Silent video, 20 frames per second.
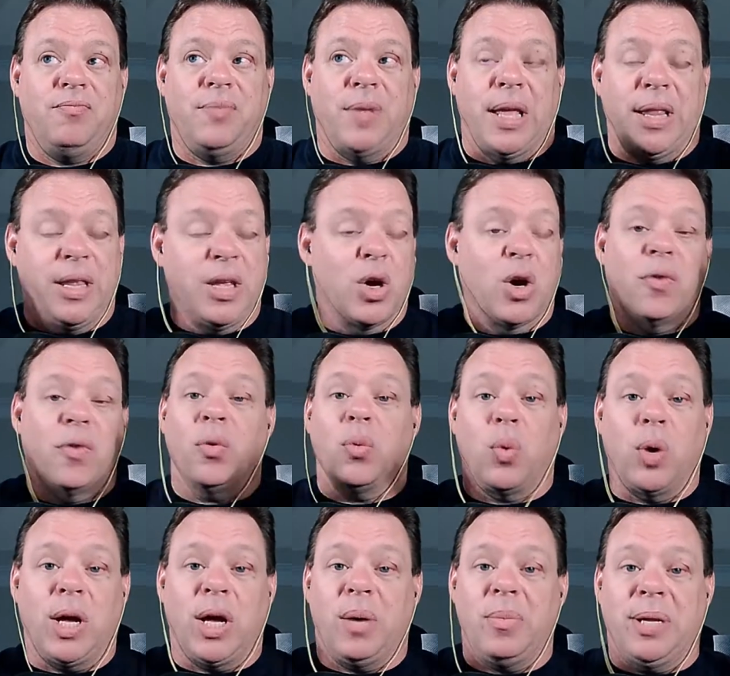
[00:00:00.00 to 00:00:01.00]
And the
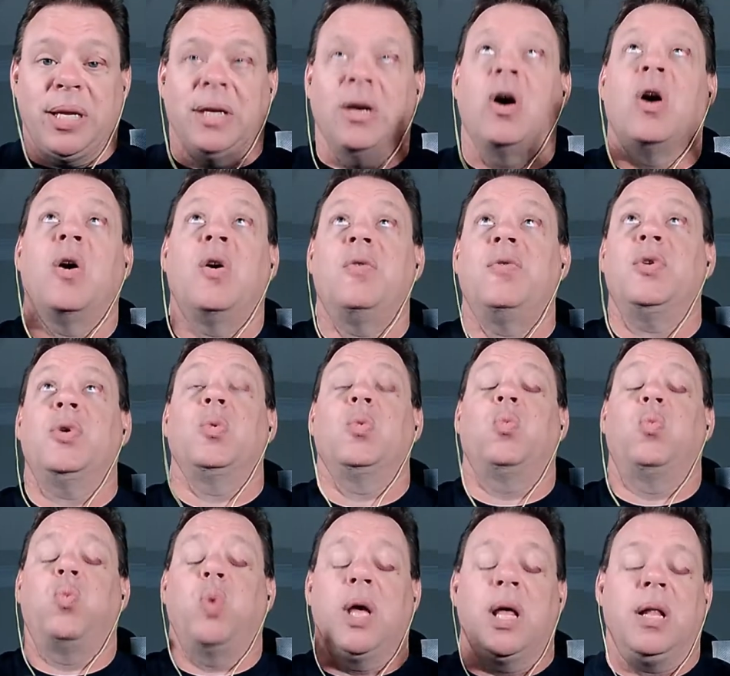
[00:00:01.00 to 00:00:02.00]
overwhelming,
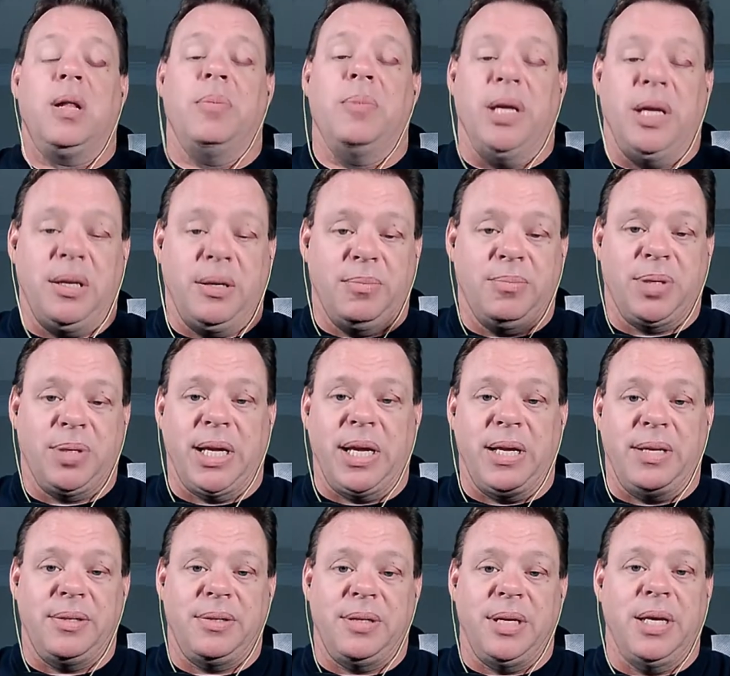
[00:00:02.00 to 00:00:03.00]
overwhelming
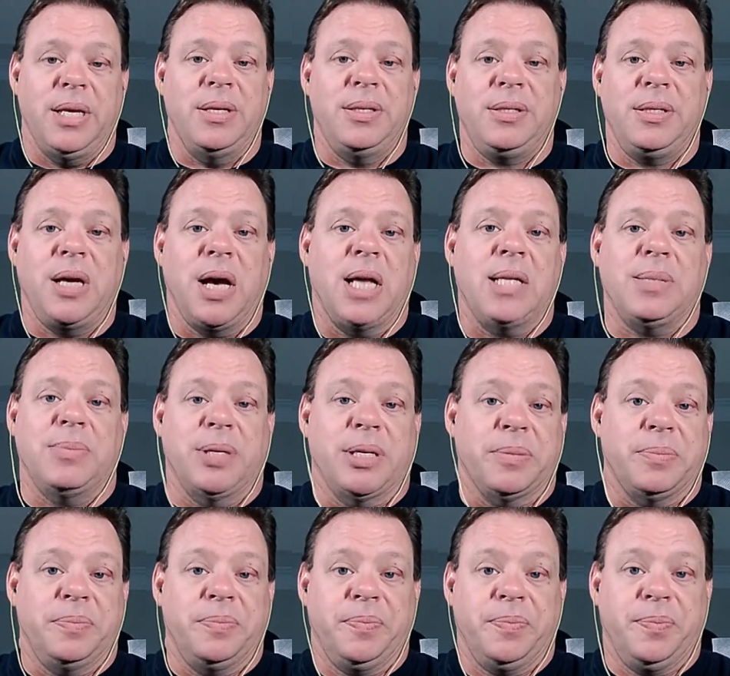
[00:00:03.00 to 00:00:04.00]
place is Cozumel.
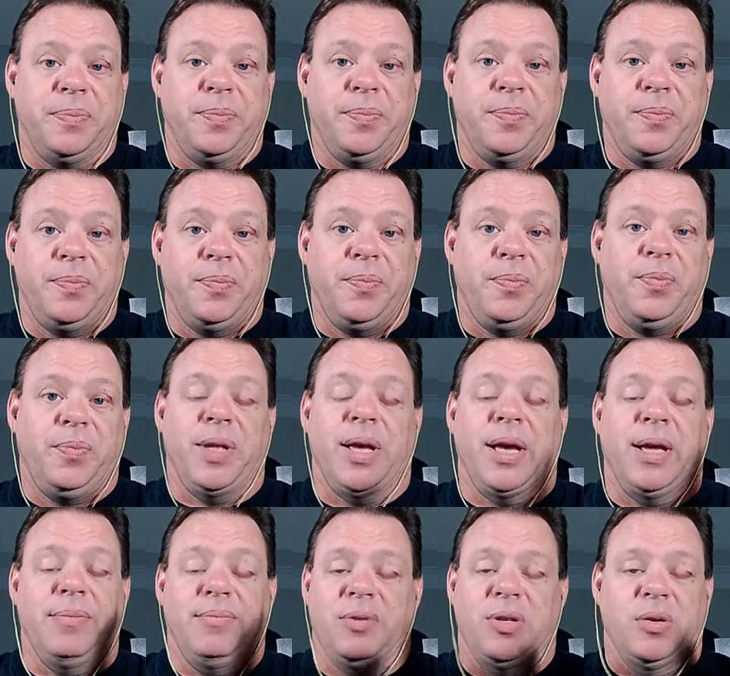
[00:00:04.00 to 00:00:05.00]
I
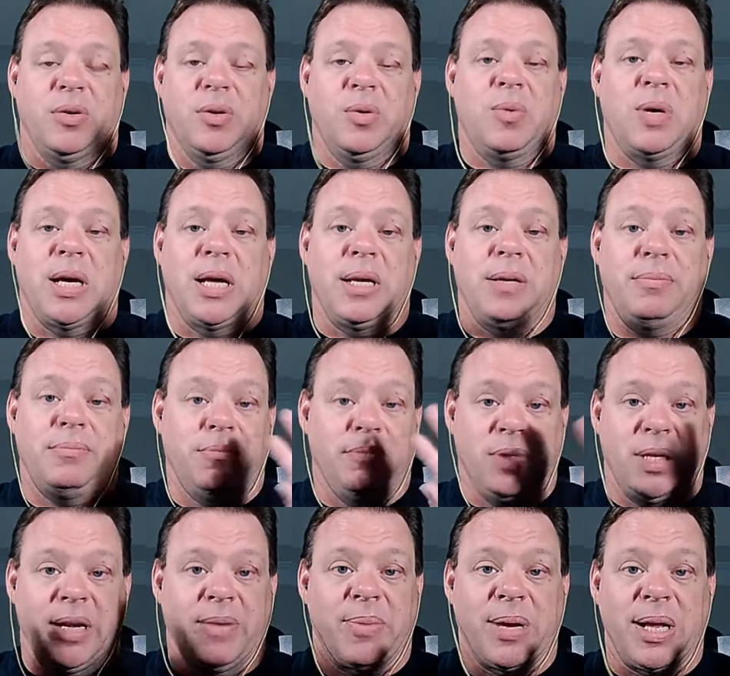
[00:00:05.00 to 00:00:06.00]
don't know why.
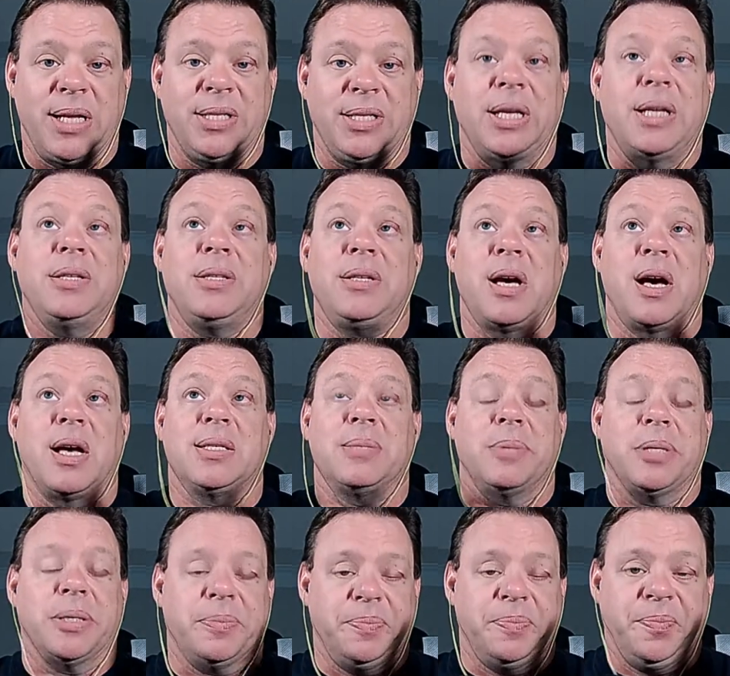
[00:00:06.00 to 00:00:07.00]
Everybody says
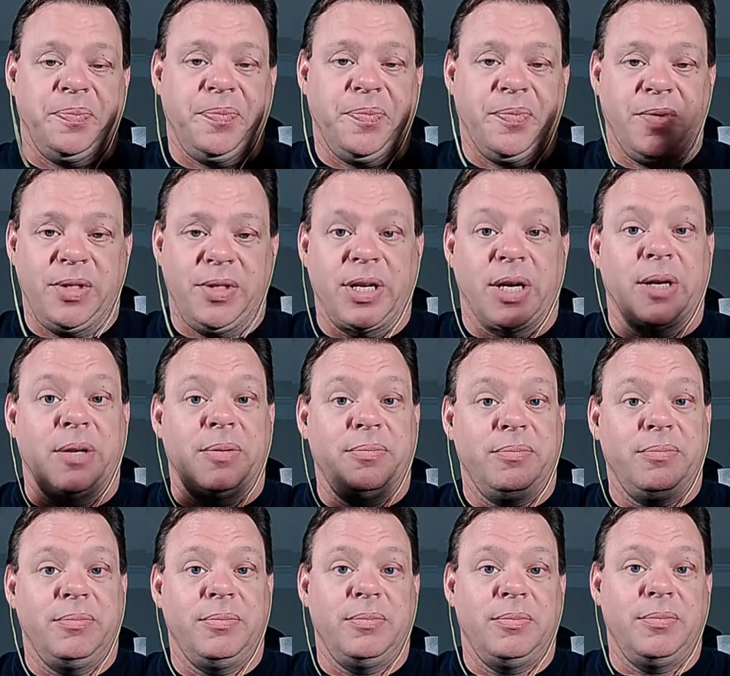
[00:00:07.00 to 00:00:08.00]
Cozumel. So
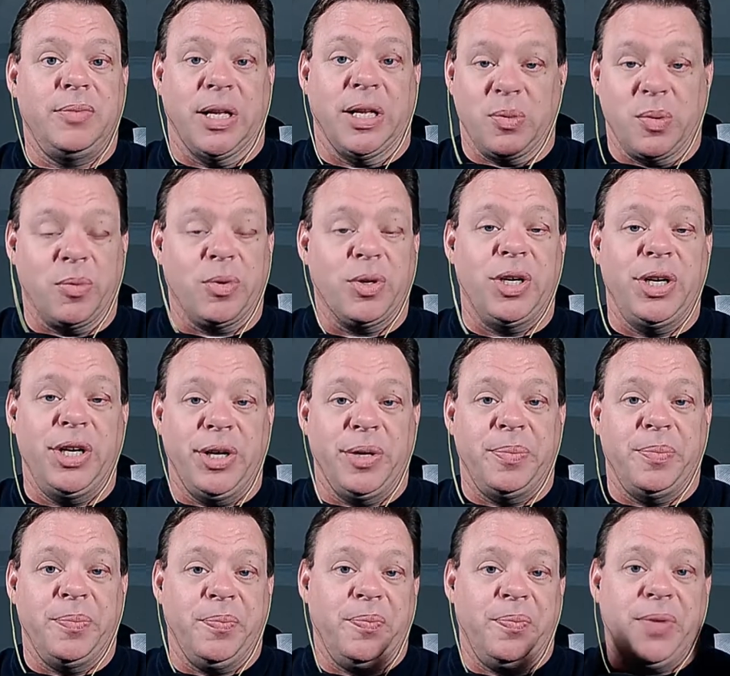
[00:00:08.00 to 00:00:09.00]
that's what we're going to do.
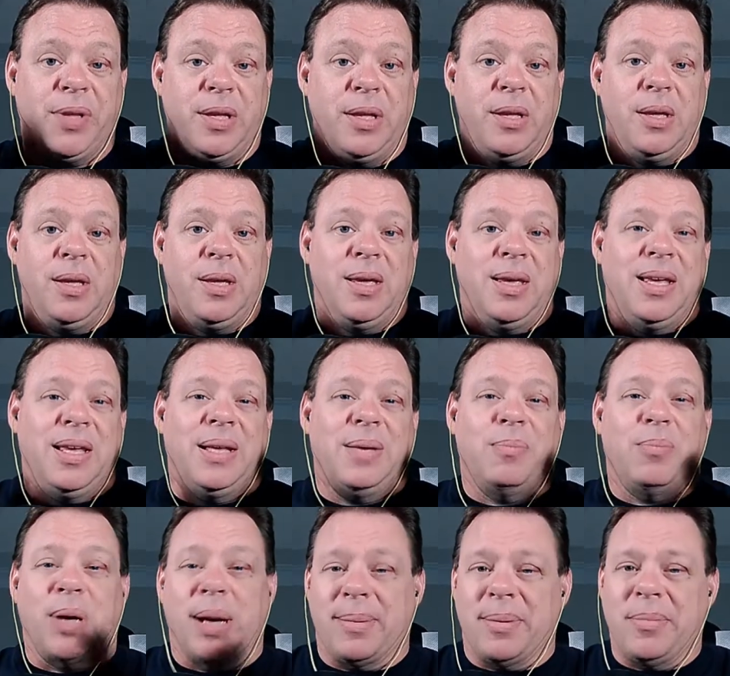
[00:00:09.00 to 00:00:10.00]

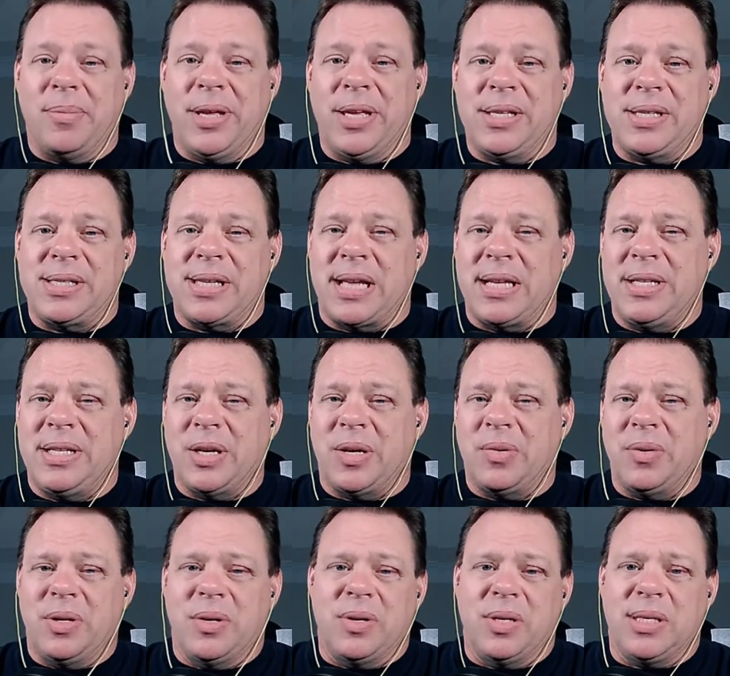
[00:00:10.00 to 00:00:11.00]
Problem is, is I
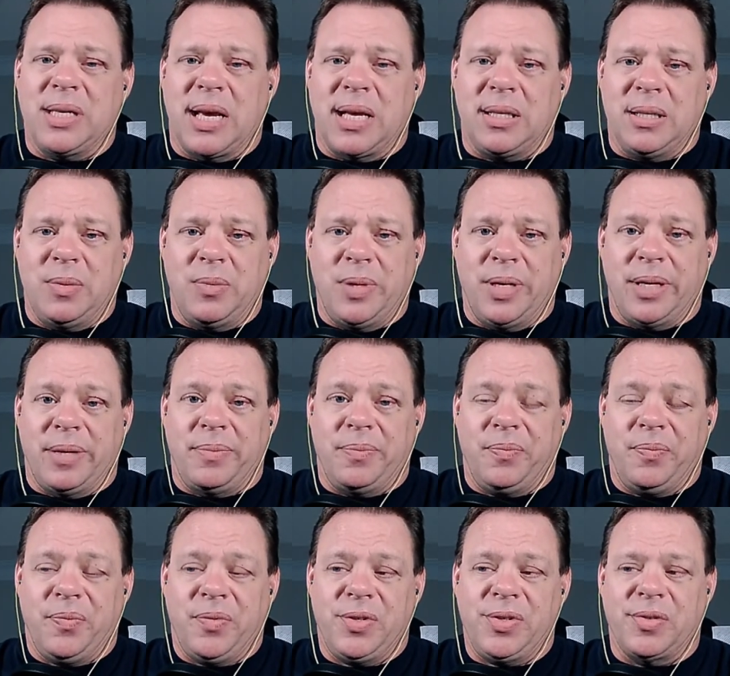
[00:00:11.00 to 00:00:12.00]
don't know exactly when.
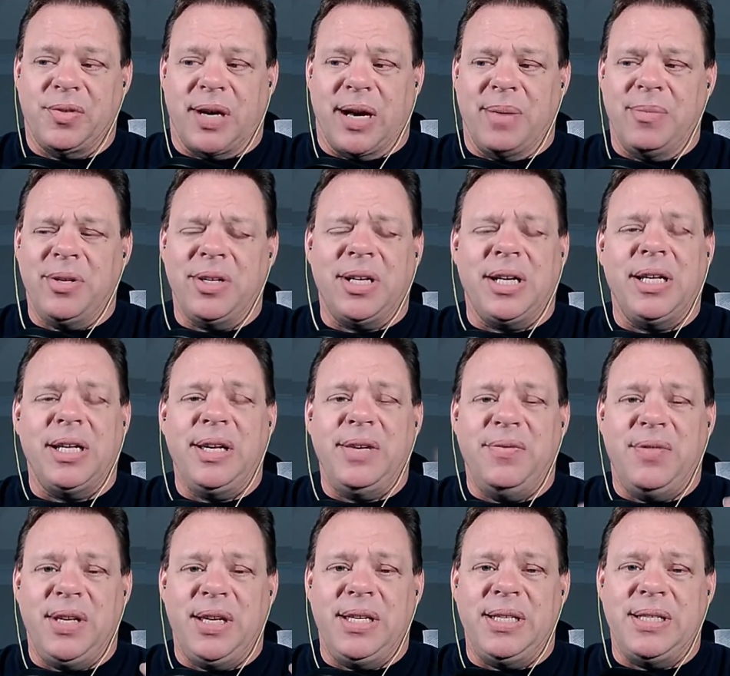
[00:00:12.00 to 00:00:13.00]
So I'm going to leave
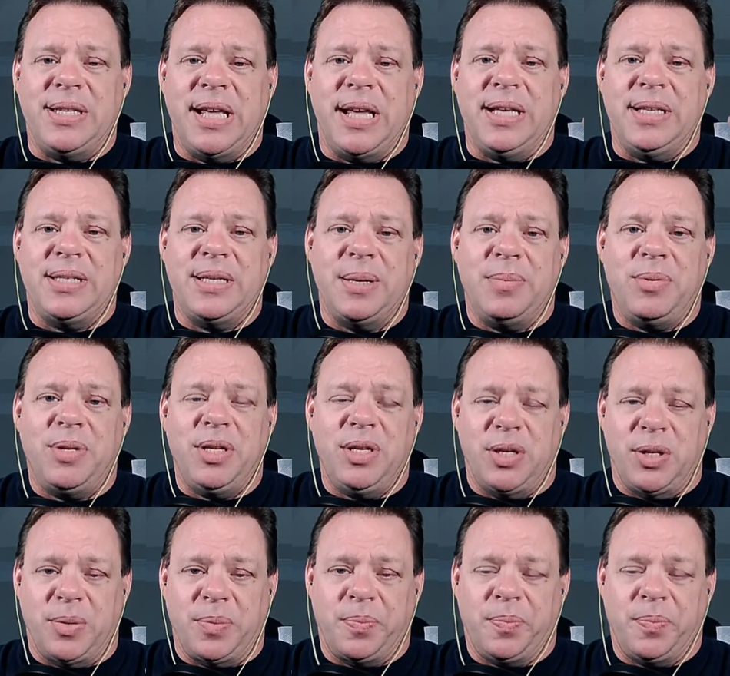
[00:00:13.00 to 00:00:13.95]
these dates up to you.